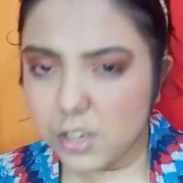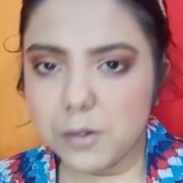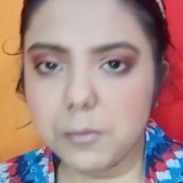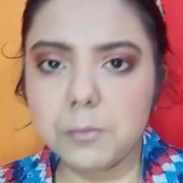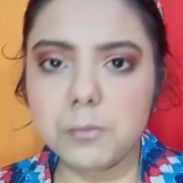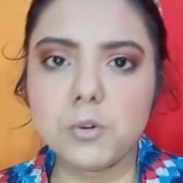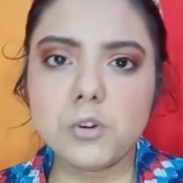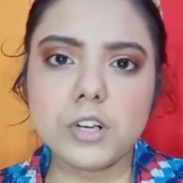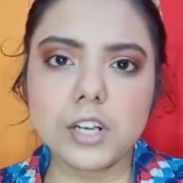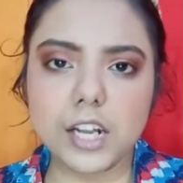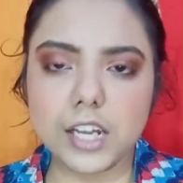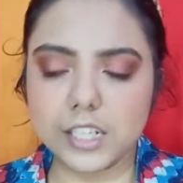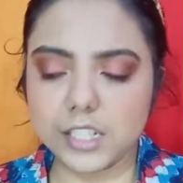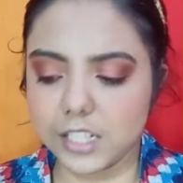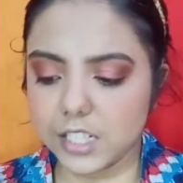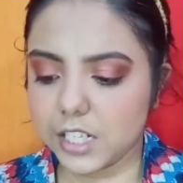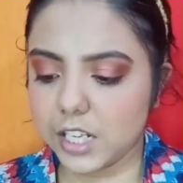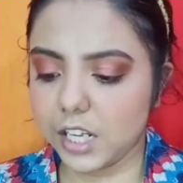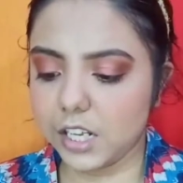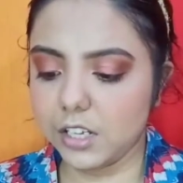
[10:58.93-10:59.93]

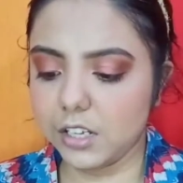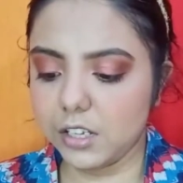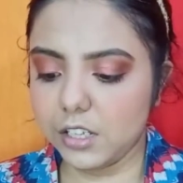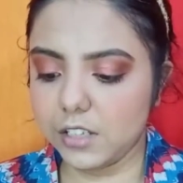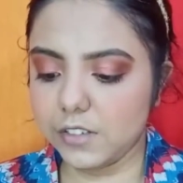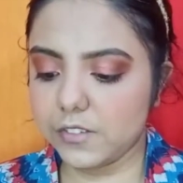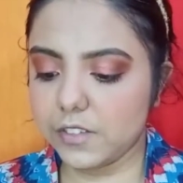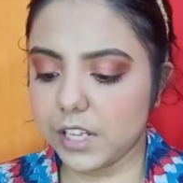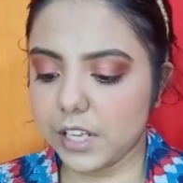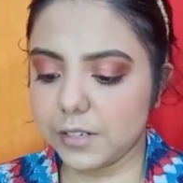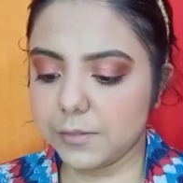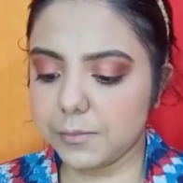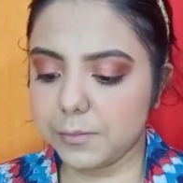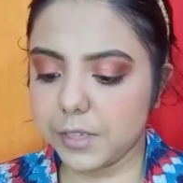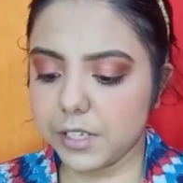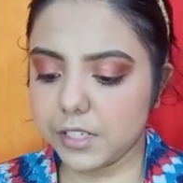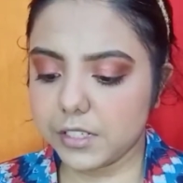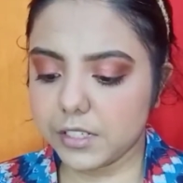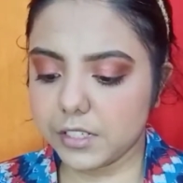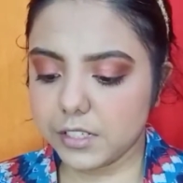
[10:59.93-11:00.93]
moonlight color, if that
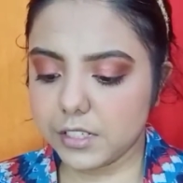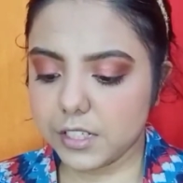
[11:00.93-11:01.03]
makes a